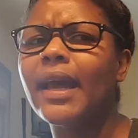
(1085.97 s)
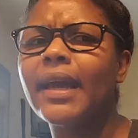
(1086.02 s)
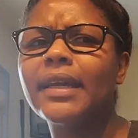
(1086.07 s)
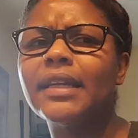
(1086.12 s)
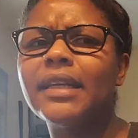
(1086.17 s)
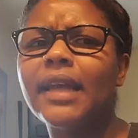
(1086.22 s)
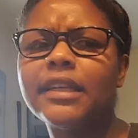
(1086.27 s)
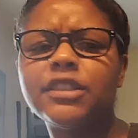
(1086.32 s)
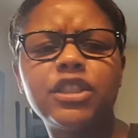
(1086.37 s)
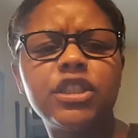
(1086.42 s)

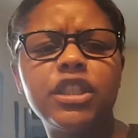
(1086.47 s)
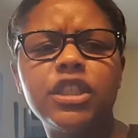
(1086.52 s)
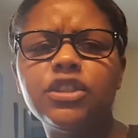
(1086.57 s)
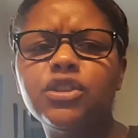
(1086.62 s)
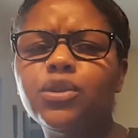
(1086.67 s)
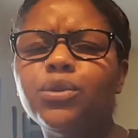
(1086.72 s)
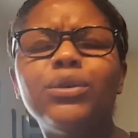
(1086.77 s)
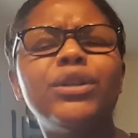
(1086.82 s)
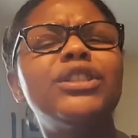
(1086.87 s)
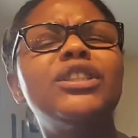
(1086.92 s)
acting like she
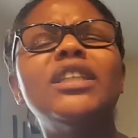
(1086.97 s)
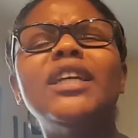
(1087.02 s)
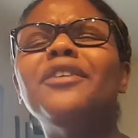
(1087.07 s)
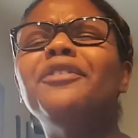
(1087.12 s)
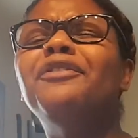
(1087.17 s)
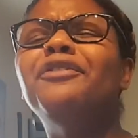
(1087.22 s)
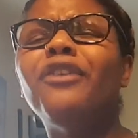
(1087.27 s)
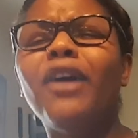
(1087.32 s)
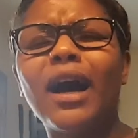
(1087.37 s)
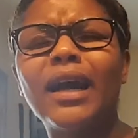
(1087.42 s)
didn't do it. She
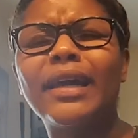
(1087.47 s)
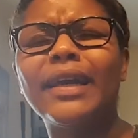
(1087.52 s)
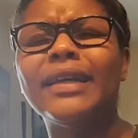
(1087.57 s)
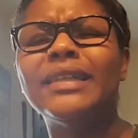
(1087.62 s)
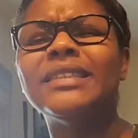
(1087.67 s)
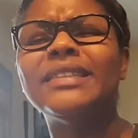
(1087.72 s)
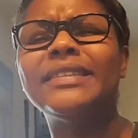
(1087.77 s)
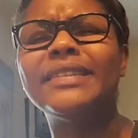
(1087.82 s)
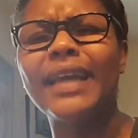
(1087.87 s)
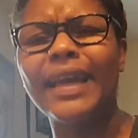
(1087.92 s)

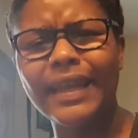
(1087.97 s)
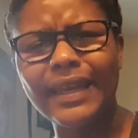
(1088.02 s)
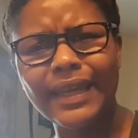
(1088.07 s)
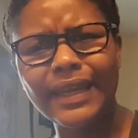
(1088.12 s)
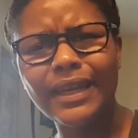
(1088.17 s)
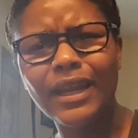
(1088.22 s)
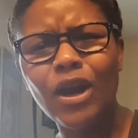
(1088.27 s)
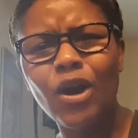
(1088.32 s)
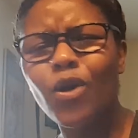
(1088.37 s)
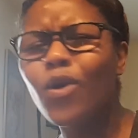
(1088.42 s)
fucking did
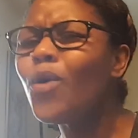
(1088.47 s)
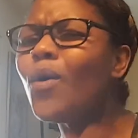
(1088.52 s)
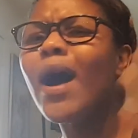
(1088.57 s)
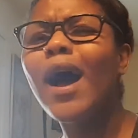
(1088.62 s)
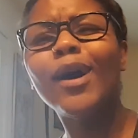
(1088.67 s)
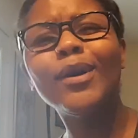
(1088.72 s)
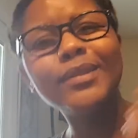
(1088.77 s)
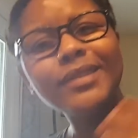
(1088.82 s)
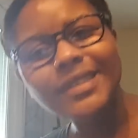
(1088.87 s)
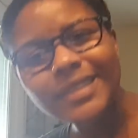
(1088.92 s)
it. Who
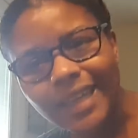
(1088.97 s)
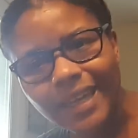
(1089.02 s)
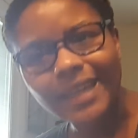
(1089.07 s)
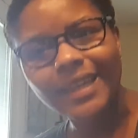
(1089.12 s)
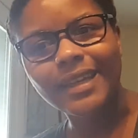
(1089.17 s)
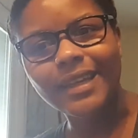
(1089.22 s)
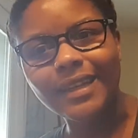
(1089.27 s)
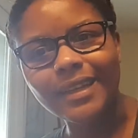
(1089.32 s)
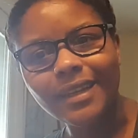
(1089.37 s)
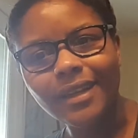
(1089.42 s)
else did
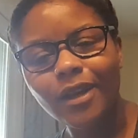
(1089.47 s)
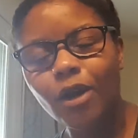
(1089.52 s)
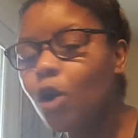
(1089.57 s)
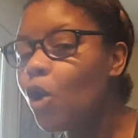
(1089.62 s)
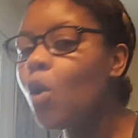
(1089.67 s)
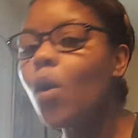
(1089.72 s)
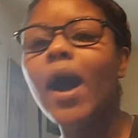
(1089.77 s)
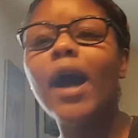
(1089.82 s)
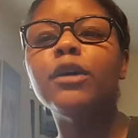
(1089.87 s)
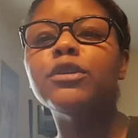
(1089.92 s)
it?
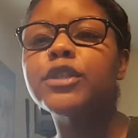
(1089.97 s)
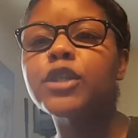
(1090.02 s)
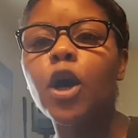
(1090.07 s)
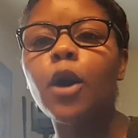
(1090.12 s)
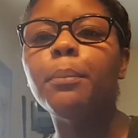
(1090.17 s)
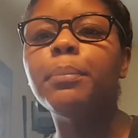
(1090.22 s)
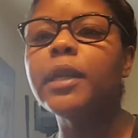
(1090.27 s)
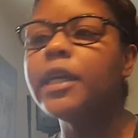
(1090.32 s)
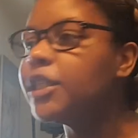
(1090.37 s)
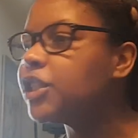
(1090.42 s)
Who else
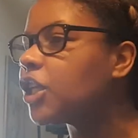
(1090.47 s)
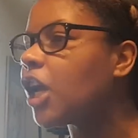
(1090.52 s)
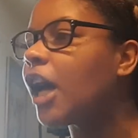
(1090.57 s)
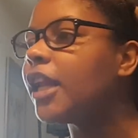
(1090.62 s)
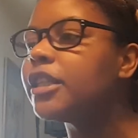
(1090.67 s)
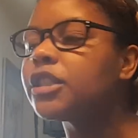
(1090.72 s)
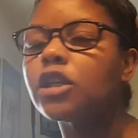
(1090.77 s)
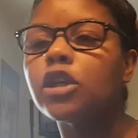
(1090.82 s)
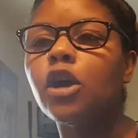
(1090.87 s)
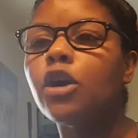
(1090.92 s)
gonna bleach
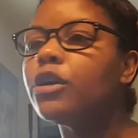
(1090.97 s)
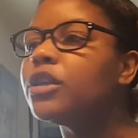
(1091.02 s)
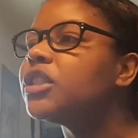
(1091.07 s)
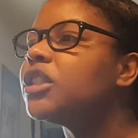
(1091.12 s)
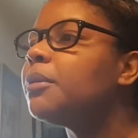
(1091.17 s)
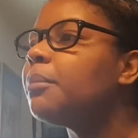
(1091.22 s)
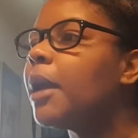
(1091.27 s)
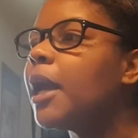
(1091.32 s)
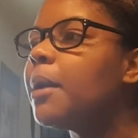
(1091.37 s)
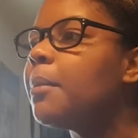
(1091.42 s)
all his clothes
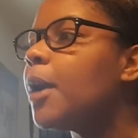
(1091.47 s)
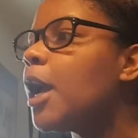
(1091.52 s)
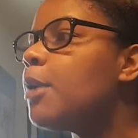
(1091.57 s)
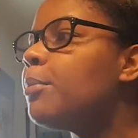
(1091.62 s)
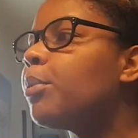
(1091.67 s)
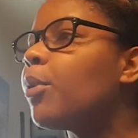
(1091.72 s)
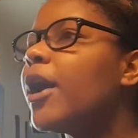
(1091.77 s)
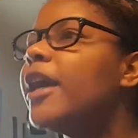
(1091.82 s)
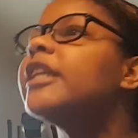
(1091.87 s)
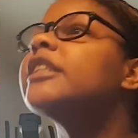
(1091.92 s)

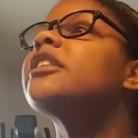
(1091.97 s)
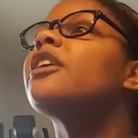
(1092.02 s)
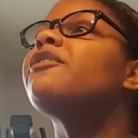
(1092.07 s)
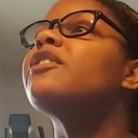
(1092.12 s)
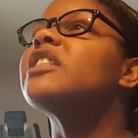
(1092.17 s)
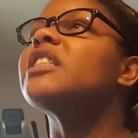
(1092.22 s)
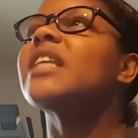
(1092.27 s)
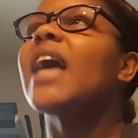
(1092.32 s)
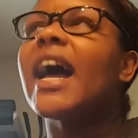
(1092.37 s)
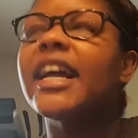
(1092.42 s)
and break the
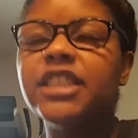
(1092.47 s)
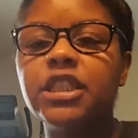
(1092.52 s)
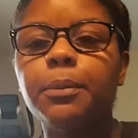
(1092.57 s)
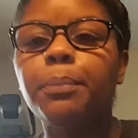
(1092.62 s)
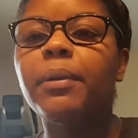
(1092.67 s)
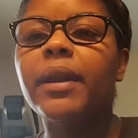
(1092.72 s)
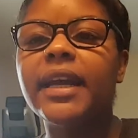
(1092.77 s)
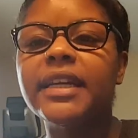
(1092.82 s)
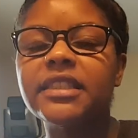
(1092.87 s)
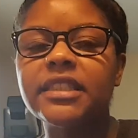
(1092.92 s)
Versace
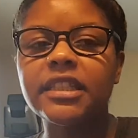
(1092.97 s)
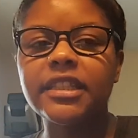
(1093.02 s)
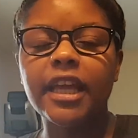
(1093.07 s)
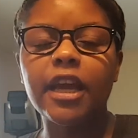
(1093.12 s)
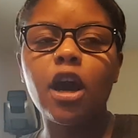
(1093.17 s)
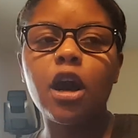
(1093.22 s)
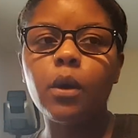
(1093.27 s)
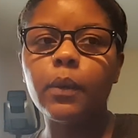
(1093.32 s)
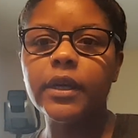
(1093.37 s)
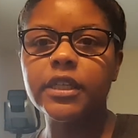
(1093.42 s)
place that
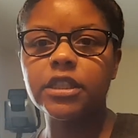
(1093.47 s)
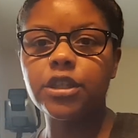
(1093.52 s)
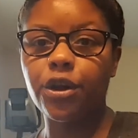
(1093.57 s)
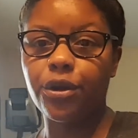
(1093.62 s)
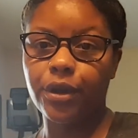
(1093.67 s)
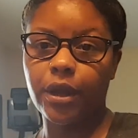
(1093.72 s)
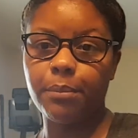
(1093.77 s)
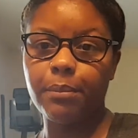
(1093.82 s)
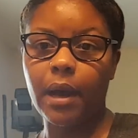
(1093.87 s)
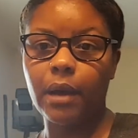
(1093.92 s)
they always
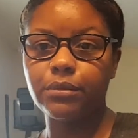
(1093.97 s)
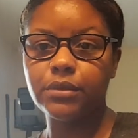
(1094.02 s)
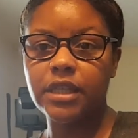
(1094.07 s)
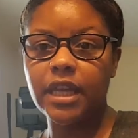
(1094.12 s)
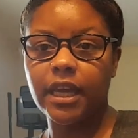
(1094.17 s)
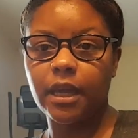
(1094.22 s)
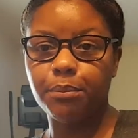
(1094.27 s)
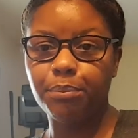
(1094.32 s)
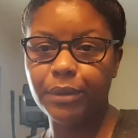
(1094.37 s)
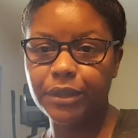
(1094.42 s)
talking about and
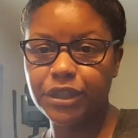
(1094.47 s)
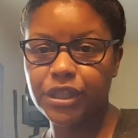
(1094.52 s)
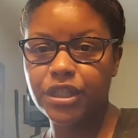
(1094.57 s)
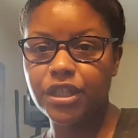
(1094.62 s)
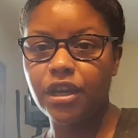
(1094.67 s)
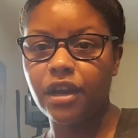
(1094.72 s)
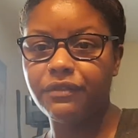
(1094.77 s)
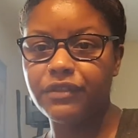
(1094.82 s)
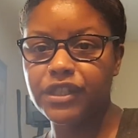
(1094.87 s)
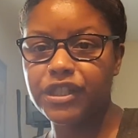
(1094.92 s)
taking pictures
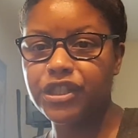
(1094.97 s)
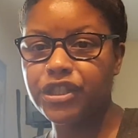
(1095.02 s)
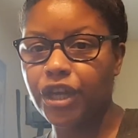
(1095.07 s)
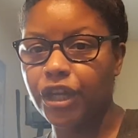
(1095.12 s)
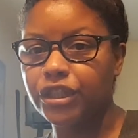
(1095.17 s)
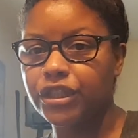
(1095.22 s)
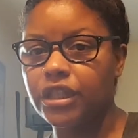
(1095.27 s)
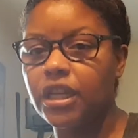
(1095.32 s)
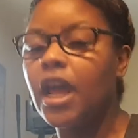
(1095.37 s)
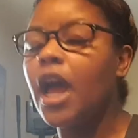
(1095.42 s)
of
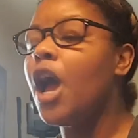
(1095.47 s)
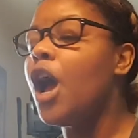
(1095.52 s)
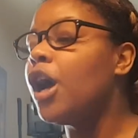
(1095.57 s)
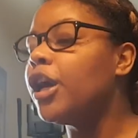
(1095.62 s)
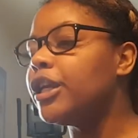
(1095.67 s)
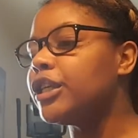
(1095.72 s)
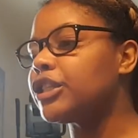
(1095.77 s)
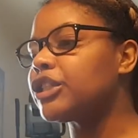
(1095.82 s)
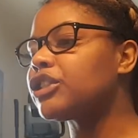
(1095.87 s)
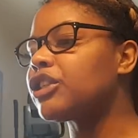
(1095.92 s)
and
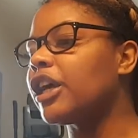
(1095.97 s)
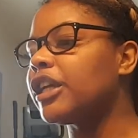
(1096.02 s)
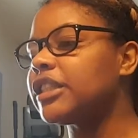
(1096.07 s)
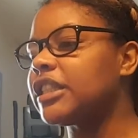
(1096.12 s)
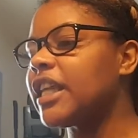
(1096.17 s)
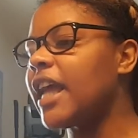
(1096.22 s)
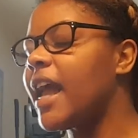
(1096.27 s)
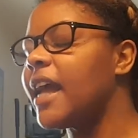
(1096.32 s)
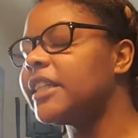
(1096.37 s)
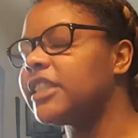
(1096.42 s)

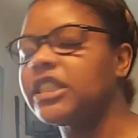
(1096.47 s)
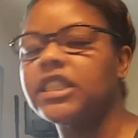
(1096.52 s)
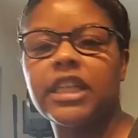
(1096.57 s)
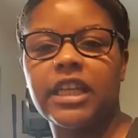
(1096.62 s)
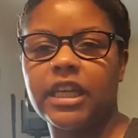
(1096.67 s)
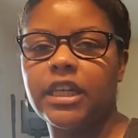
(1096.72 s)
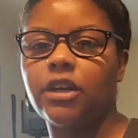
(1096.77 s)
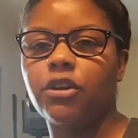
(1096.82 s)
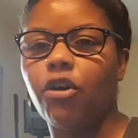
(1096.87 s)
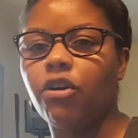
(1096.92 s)

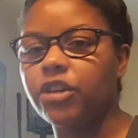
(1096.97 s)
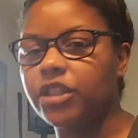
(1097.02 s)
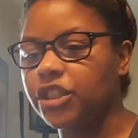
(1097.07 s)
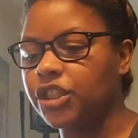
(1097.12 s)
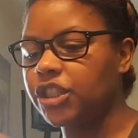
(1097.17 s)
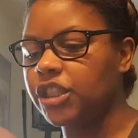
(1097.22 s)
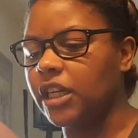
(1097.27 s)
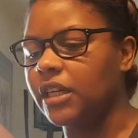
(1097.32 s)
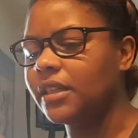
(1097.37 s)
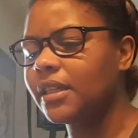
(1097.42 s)
stunt-tasticing on and
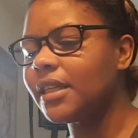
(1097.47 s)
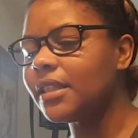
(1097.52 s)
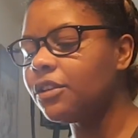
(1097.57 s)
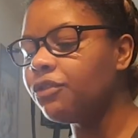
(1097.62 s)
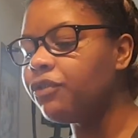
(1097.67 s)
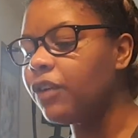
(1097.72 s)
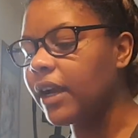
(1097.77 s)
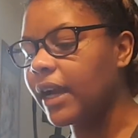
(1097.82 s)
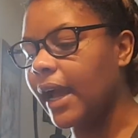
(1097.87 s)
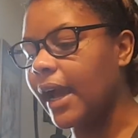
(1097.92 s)
shit? Get
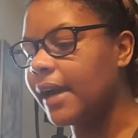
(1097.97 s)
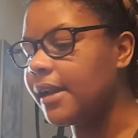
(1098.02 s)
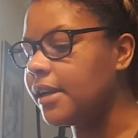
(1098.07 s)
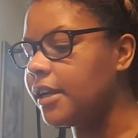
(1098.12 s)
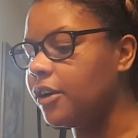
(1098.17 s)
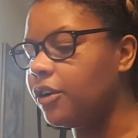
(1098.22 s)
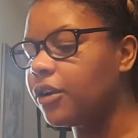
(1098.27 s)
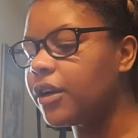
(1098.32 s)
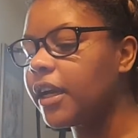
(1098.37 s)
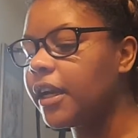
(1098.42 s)
the fuck out of
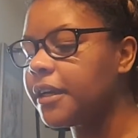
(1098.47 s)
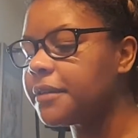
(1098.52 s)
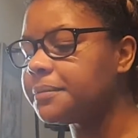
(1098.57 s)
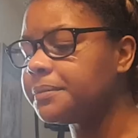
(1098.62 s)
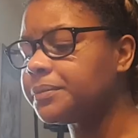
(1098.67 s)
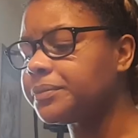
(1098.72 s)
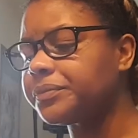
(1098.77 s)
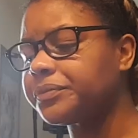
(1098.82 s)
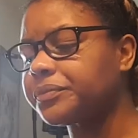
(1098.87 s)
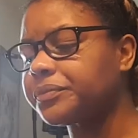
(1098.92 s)
here, okay?